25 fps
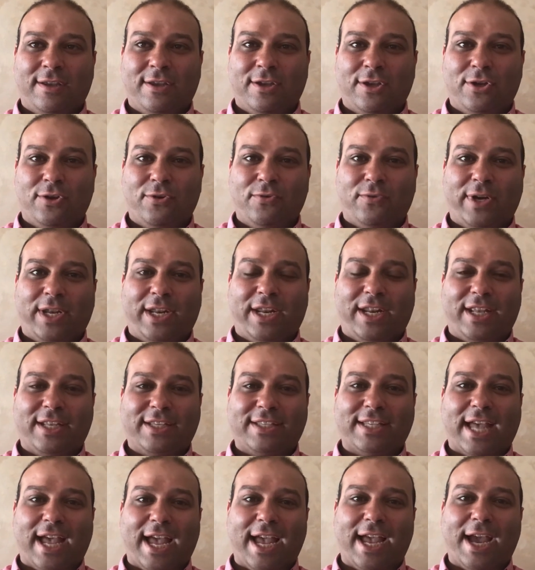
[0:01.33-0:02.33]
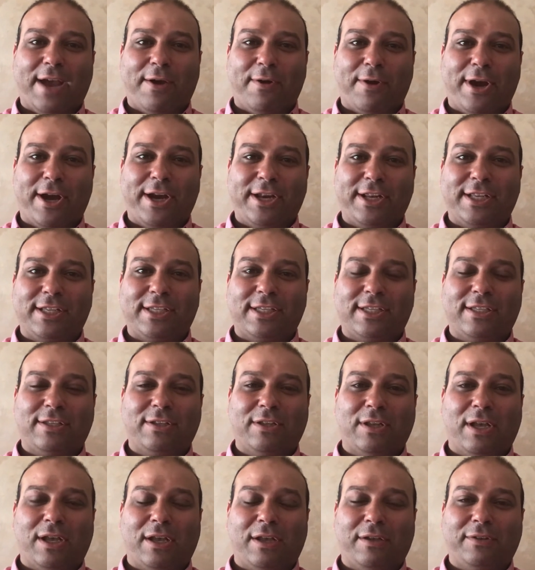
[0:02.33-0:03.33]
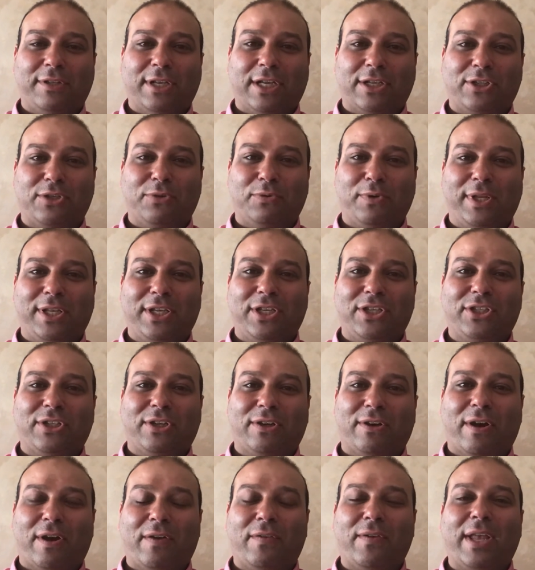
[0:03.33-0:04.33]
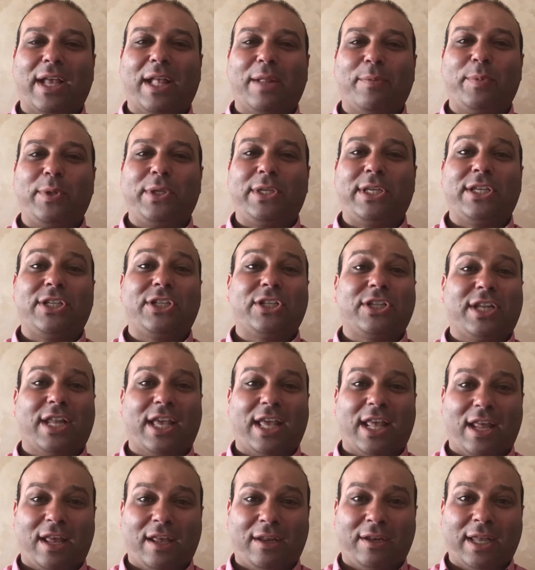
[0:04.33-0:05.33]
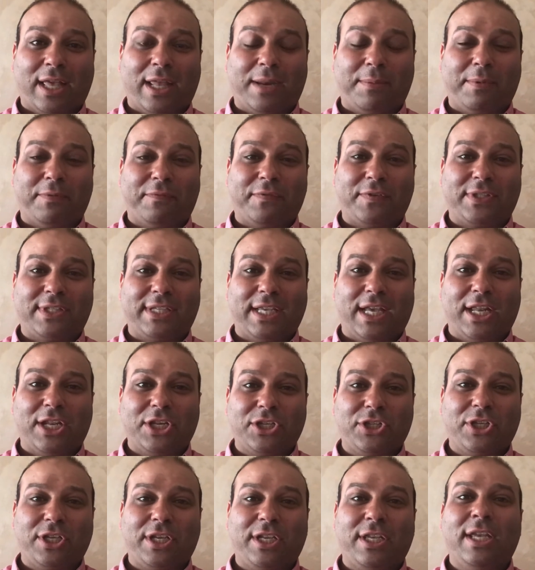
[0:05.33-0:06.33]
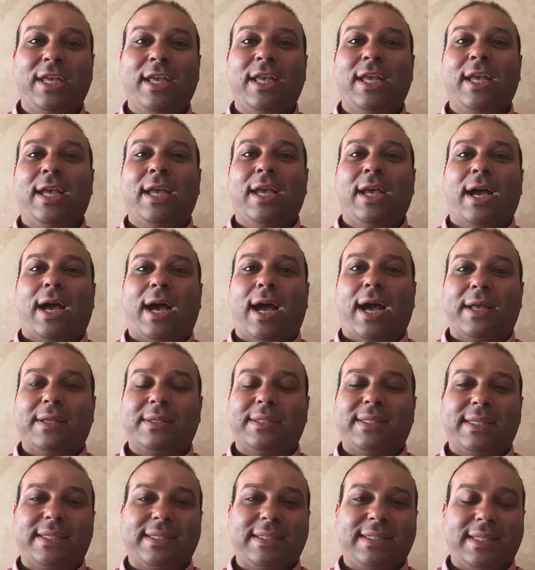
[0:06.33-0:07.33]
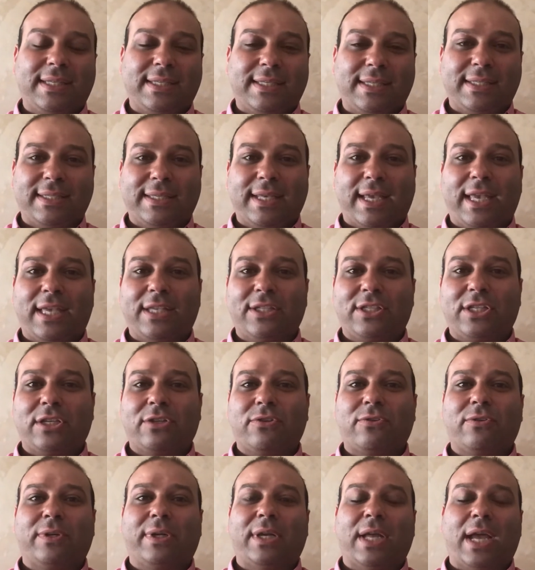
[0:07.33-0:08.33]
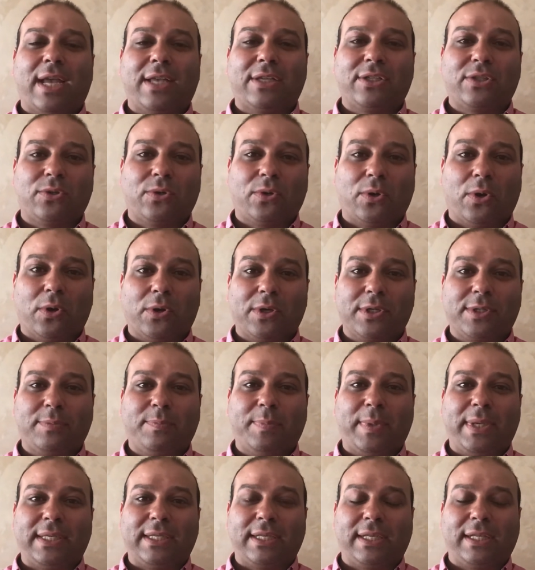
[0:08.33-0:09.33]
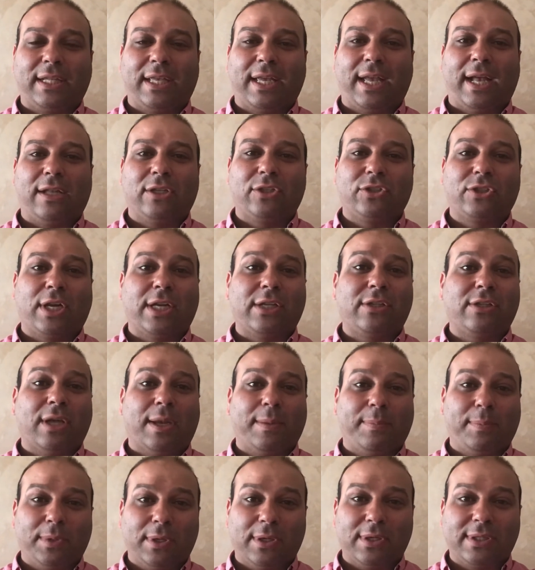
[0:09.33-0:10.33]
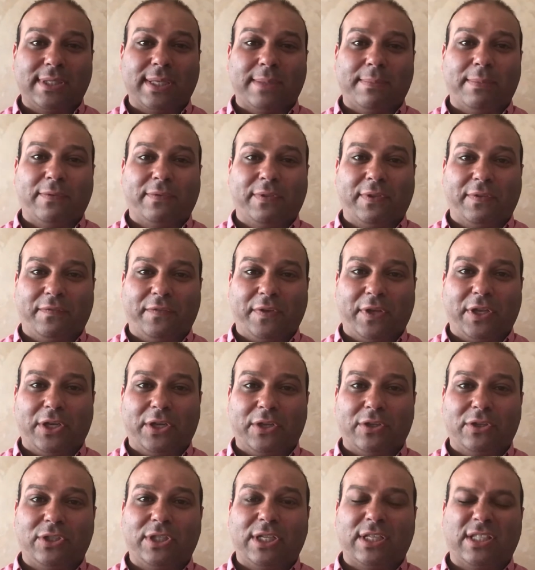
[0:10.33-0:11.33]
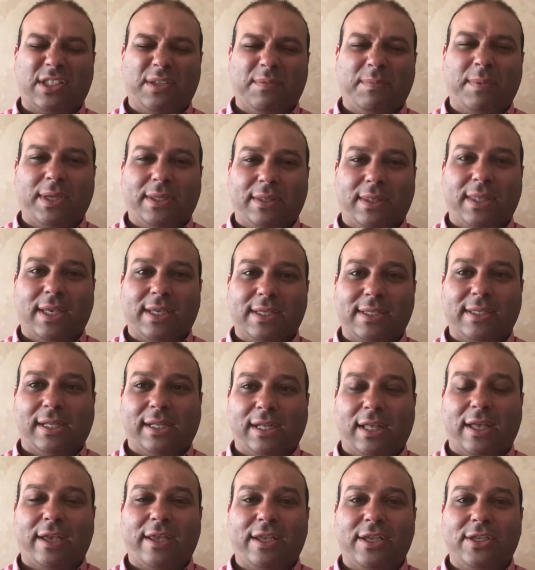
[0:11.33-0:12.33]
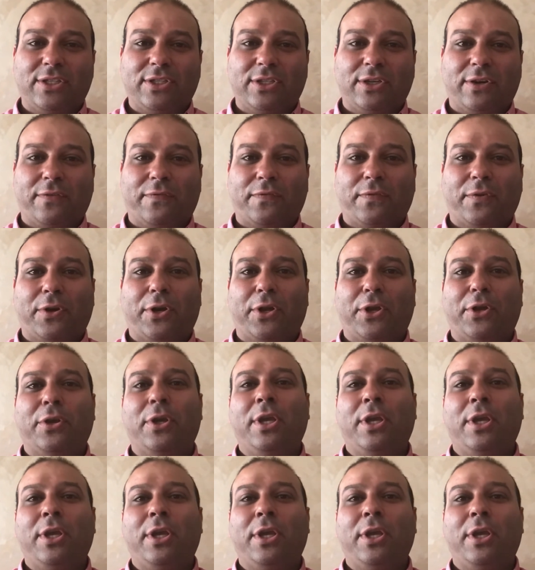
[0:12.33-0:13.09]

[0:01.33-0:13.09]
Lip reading: Greetings, hi, how are you? This is Dr. Walid Sharawi. I'll be teaching anatomy and physiology. Since this is a asynchronized course, basically I'll try to upload some of the videos just to make things a lot easier for you.